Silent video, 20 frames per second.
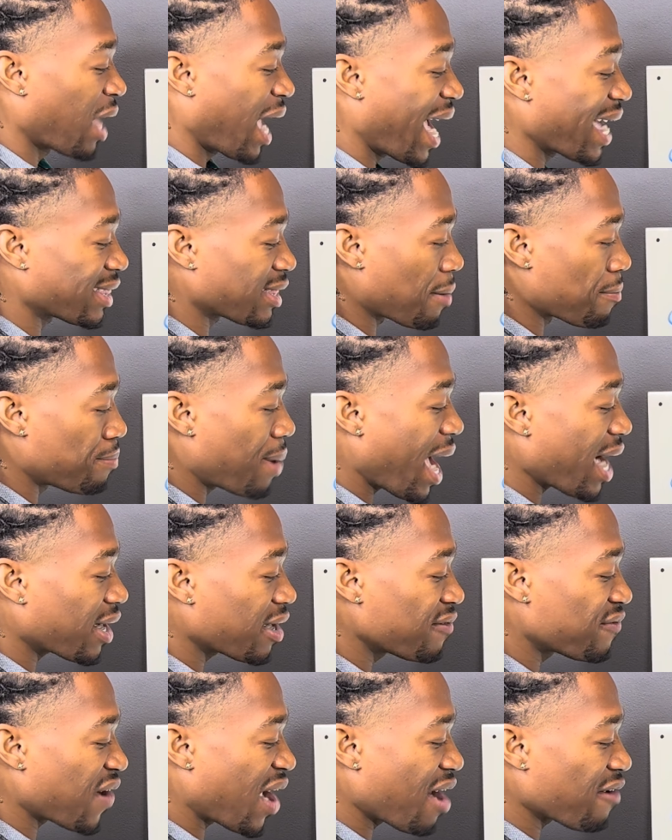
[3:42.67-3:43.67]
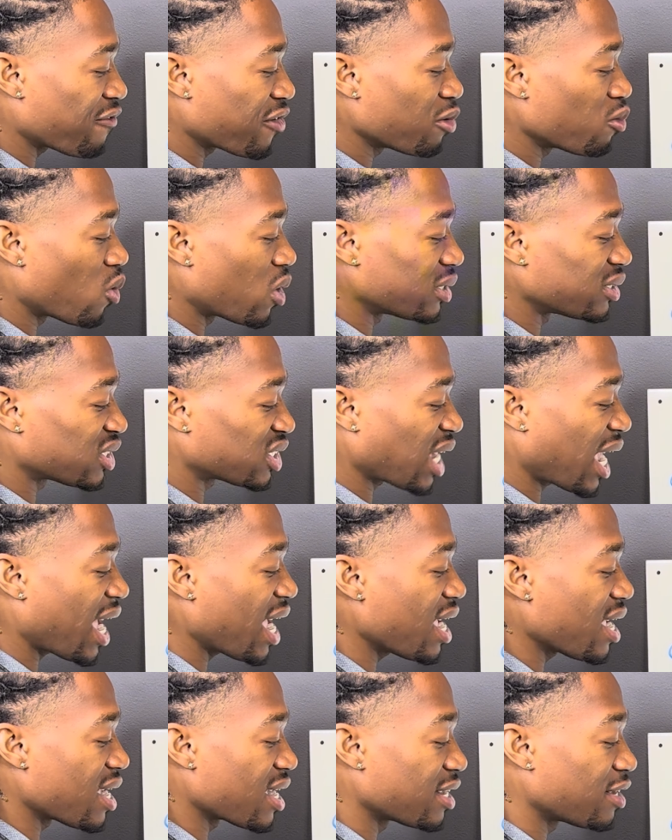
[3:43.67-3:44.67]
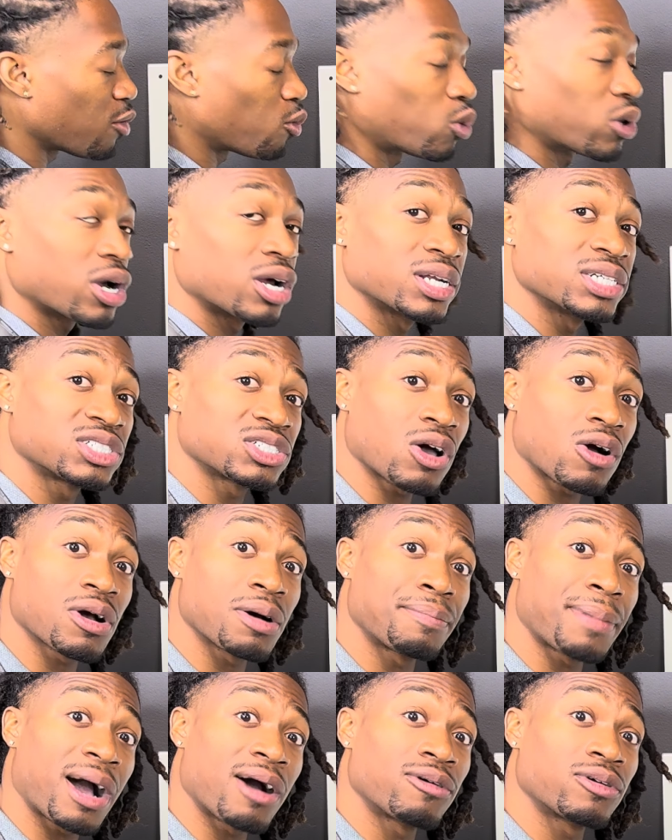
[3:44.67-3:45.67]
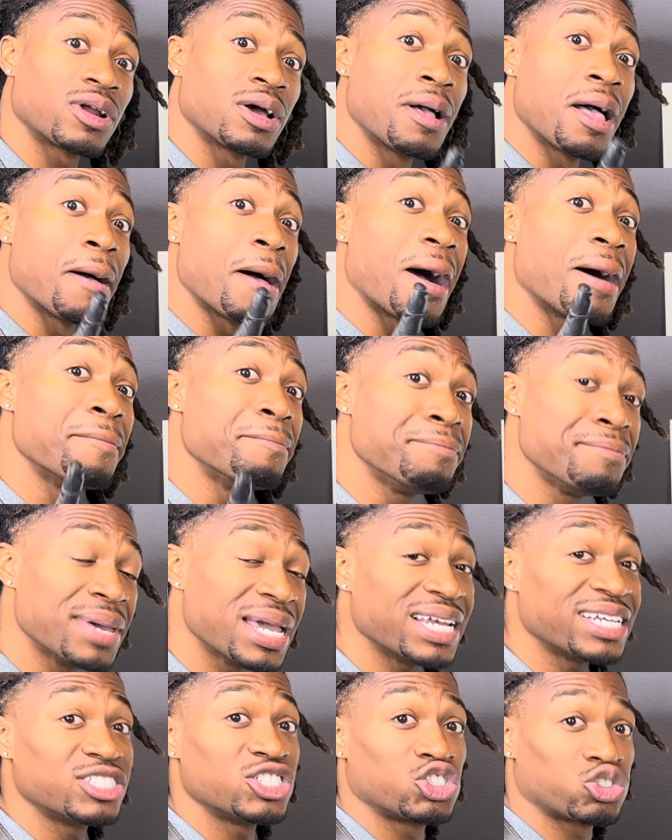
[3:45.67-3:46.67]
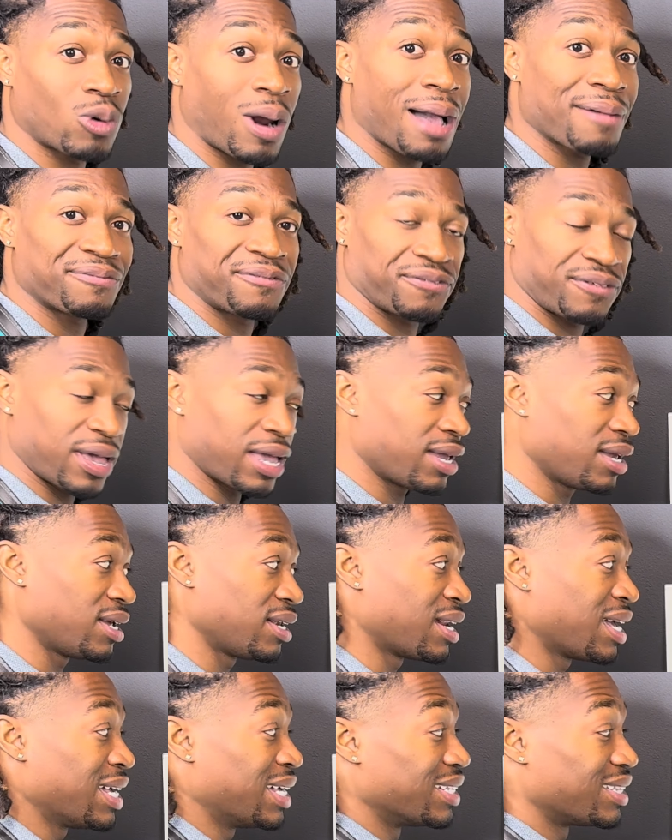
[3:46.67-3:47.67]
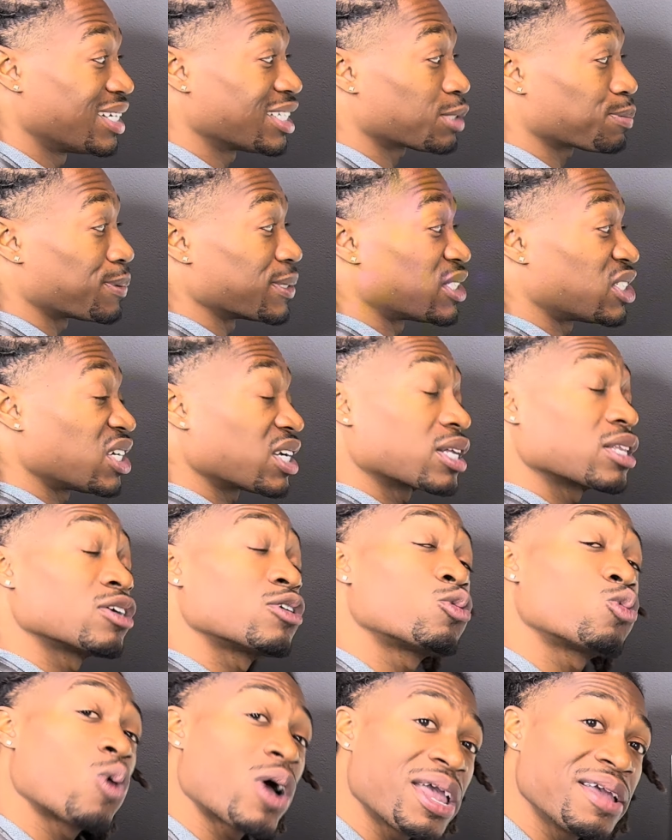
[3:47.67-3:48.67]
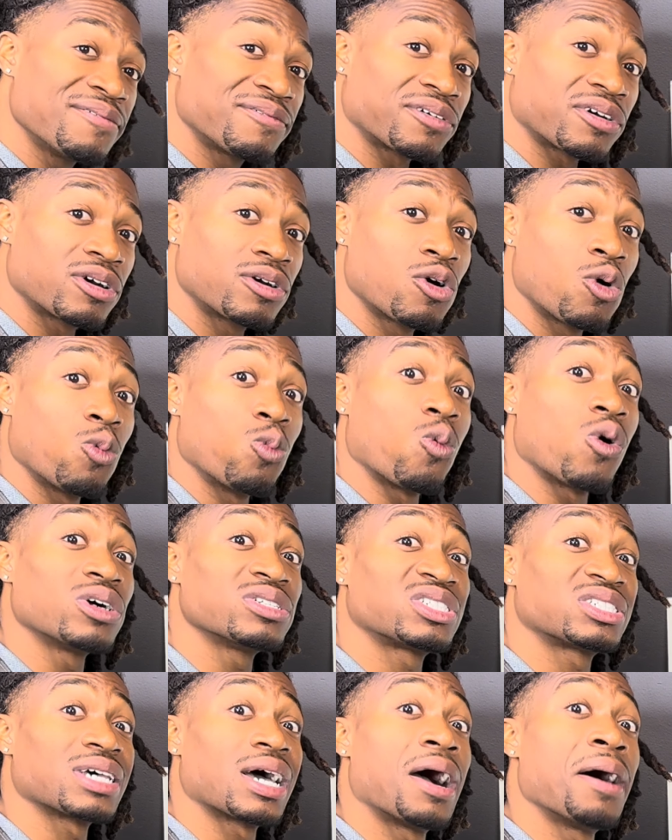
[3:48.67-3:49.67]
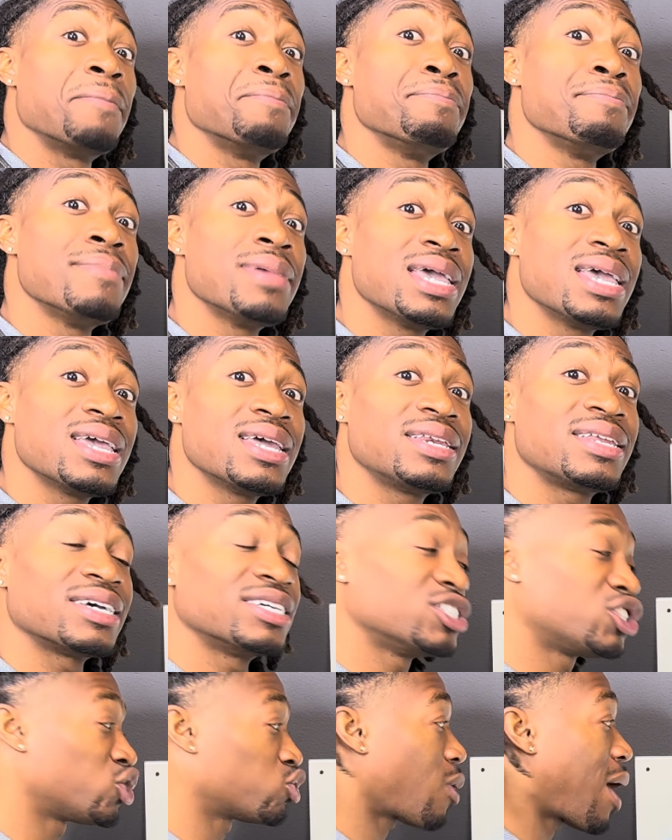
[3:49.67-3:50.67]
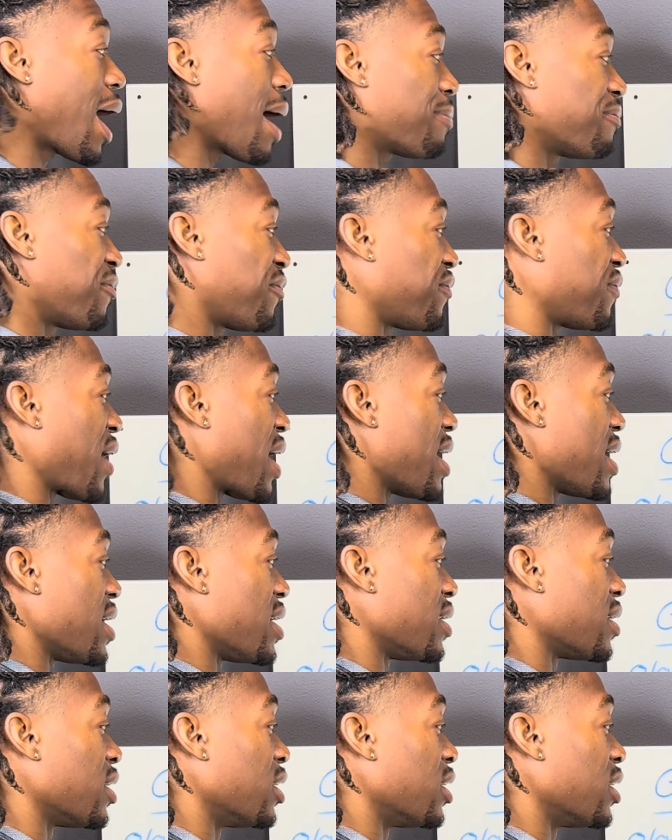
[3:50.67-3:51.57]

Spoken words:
at the back of everyone's head, we're going to talk about a mid drop fade. This particular waver wants a mid drop fade.